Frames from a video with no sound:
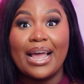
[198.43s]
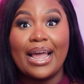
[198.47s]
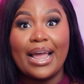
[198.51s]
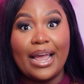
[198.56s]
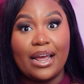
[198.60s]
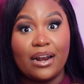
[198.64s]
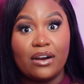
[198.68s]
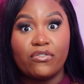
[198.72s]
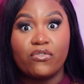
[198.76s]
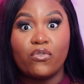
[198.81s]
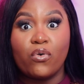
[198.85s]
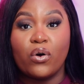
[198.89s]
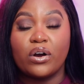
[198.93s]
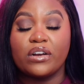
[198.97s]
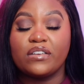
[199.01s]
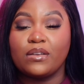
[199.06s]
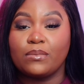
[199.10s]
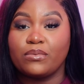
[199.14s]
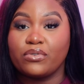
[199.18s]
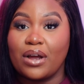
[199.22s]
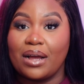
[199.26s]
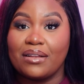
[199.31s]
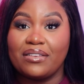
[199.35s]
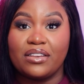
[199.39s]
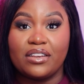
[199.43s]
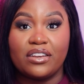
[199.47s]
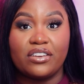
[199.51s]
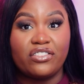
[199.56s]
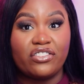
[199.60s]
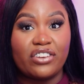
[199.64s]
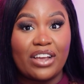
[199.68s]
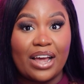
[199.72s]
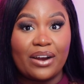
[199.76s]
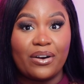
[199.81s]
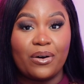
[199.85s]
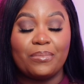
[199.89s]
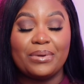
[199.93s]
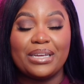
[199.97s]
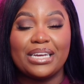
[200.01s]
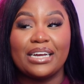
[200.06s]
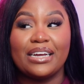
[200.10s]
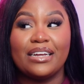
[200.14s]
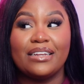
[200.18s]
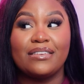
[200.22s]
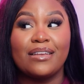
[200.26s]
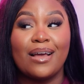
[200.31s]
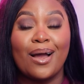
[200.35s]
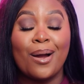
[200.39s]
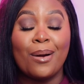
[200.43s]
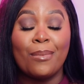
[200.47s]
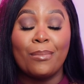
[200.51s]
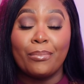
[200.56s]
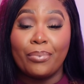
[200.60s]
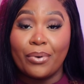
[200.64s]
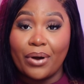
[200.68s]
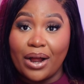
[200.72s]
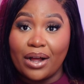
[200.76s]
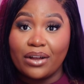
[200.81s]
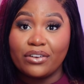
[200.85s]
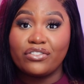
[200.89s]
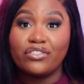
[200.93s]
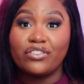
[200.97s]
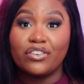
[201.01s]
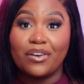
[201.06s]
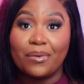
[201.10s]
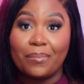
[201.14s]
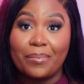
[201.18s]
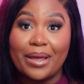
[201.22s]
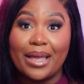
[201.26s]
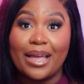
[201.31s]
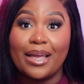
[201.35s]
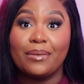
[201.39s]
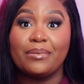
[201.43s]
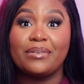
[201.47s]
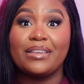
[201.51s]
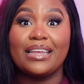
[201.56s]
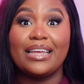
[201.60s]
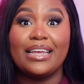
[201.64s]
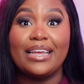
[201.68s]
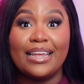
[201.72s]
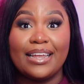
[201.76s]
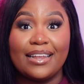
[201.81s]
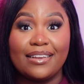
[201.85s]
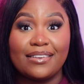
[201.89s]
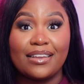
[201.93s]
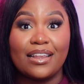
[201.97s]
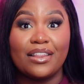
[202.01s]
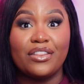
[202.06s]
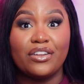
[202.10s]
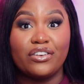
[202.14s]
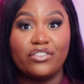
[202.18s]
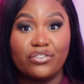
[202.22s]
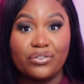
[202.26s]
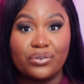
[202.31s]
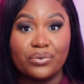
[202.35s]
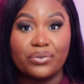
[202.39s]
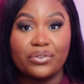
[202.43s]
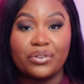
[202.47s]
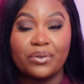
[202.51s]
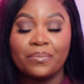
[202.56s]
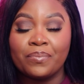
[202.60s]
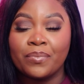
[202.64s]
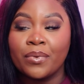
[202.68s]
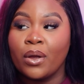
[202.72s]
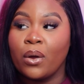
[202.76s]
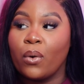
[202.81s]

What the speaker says: And of course, subscribe to this channel because Brown Sugar Babes is the truth.